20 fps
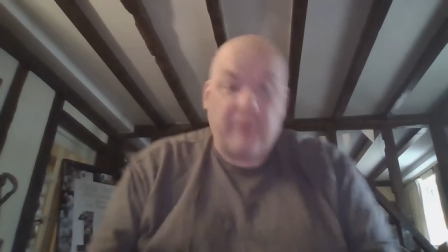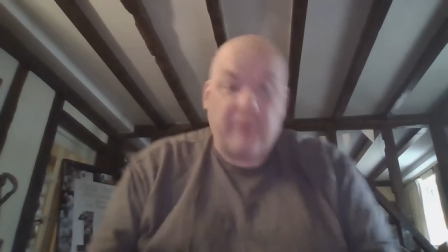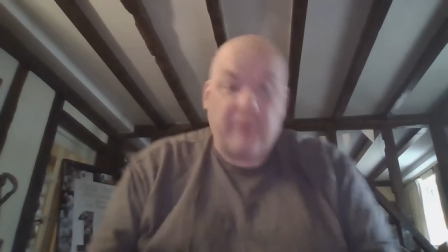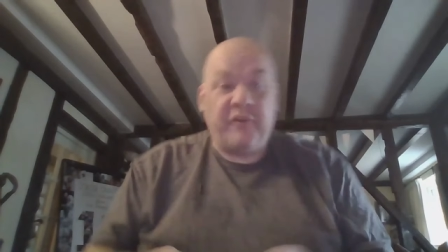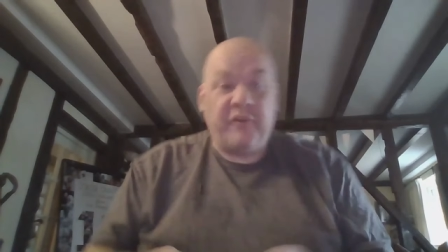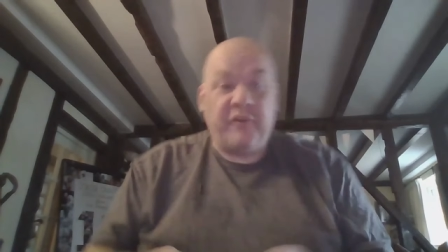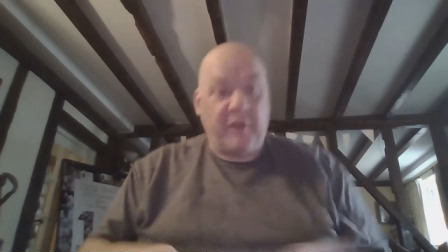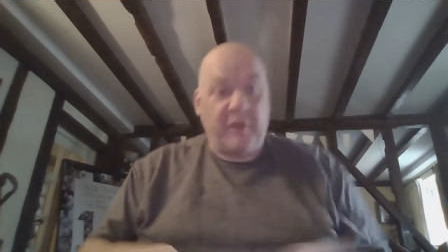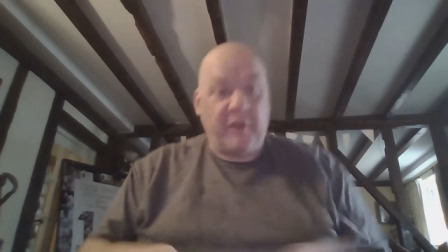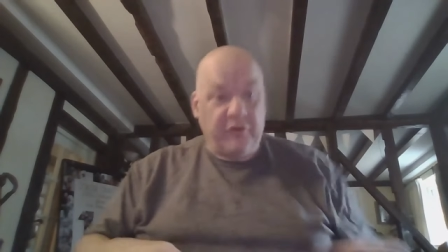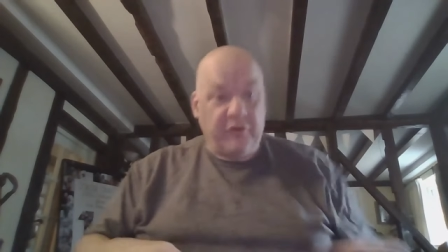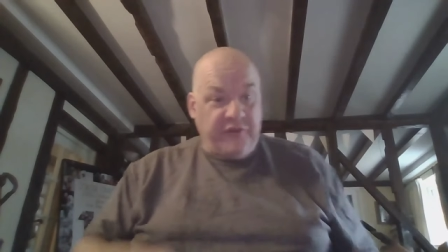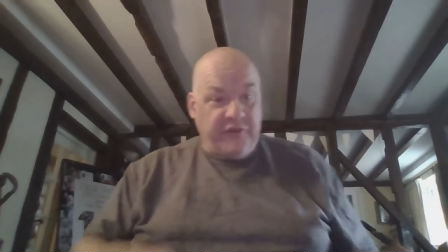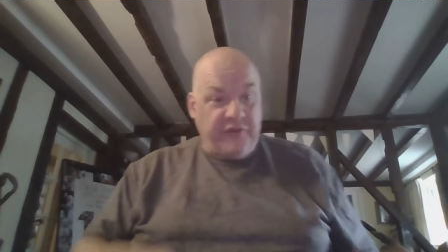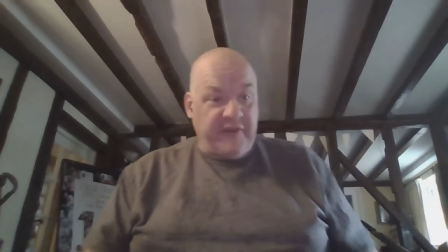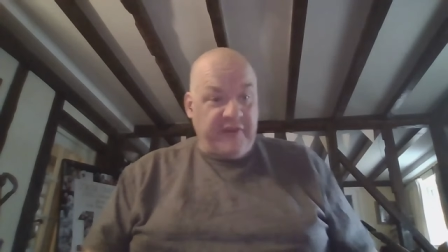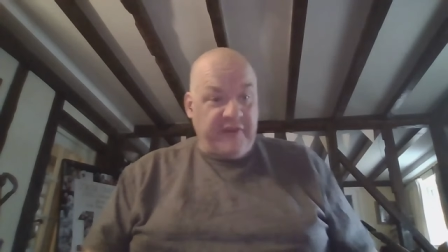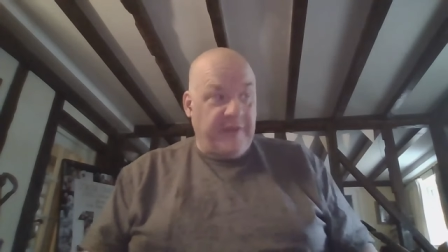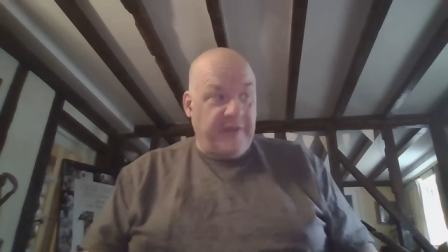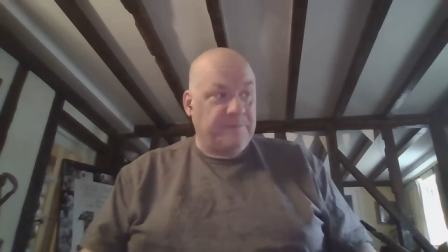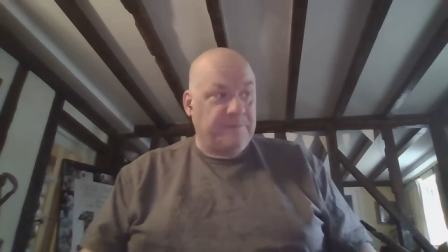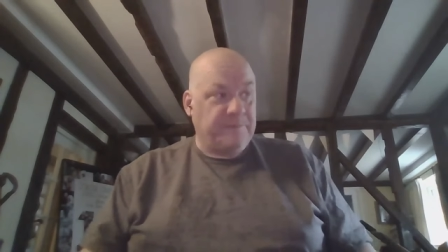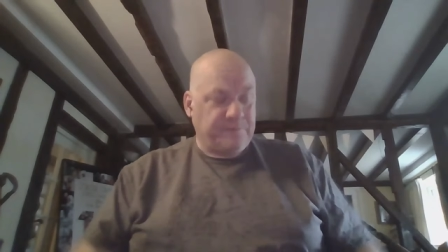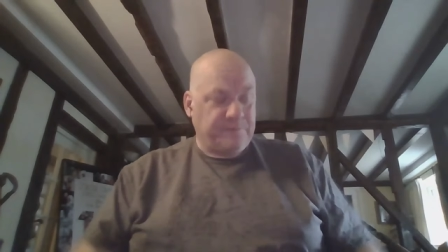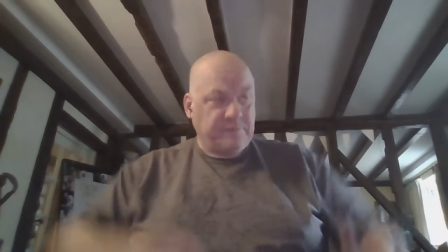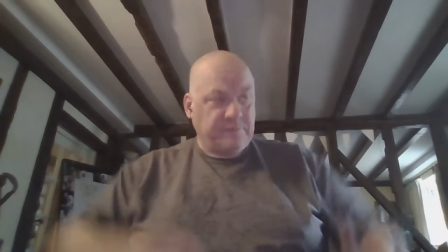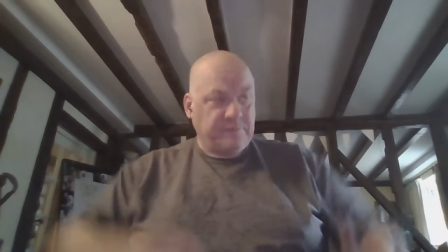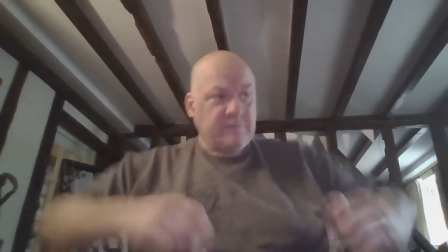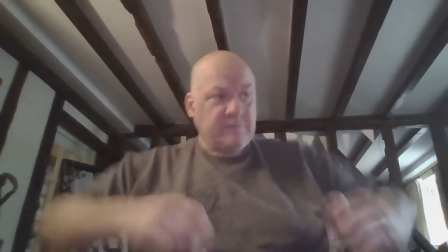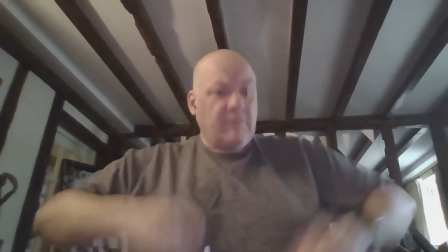because when you're sitting
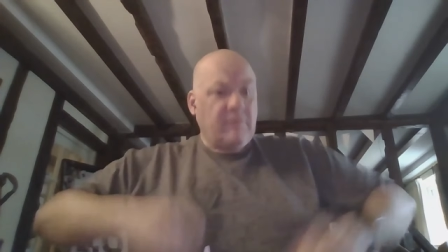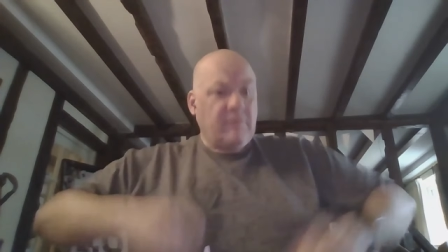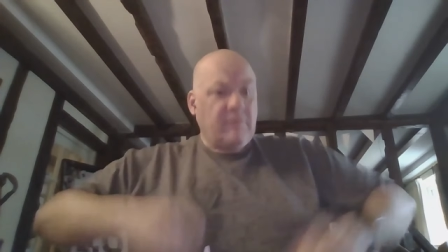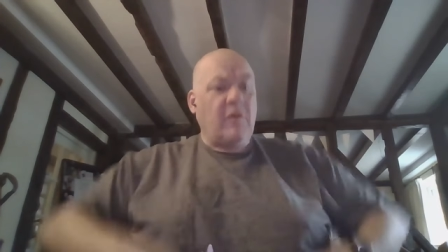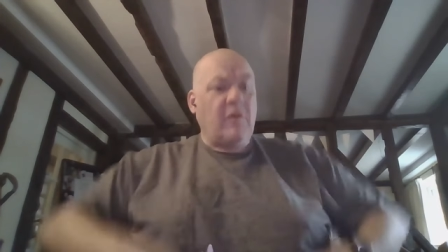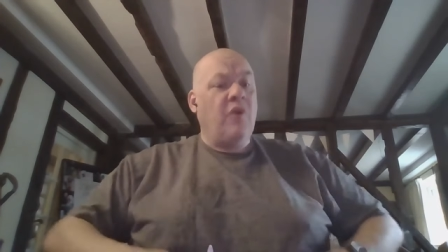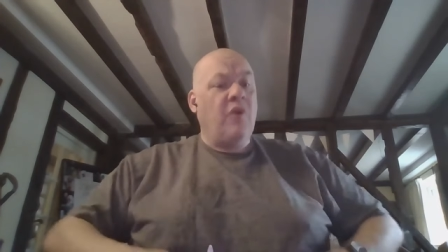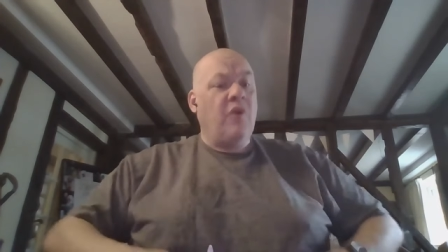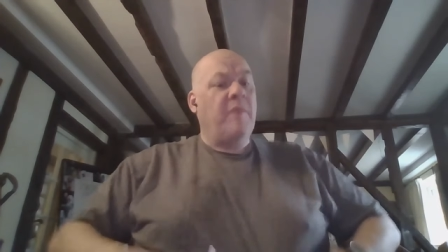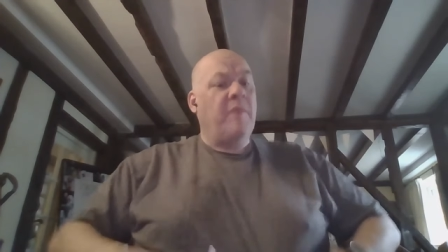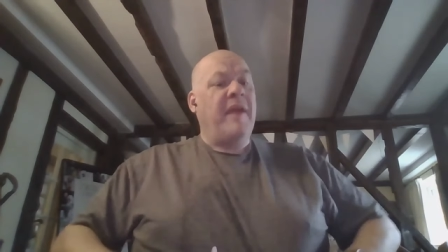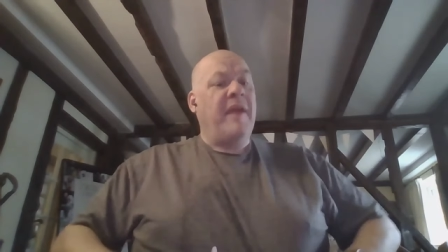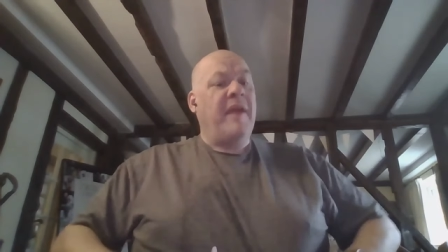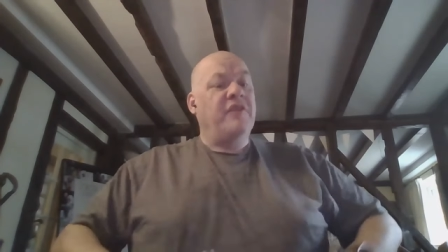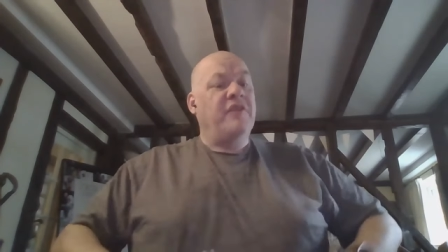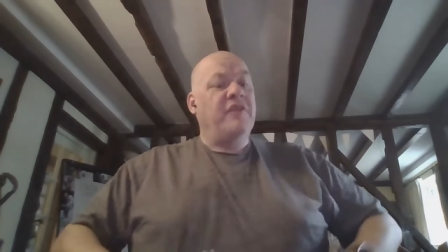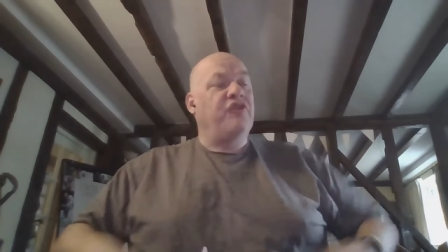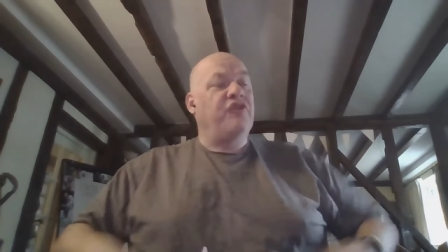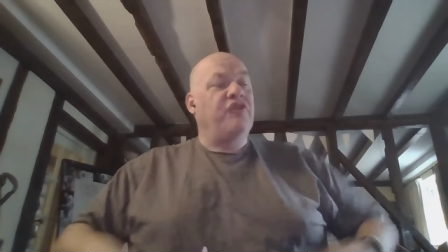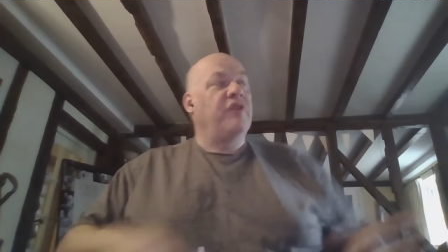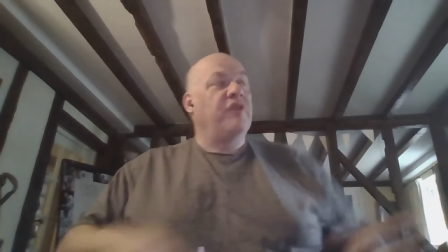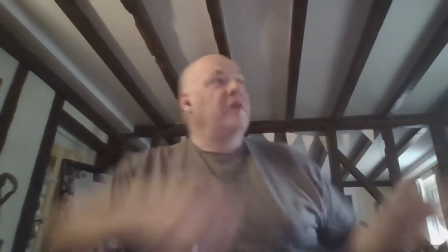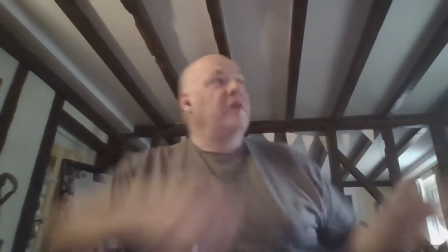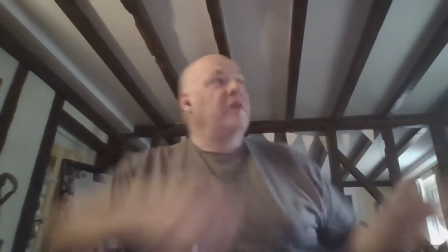on a bench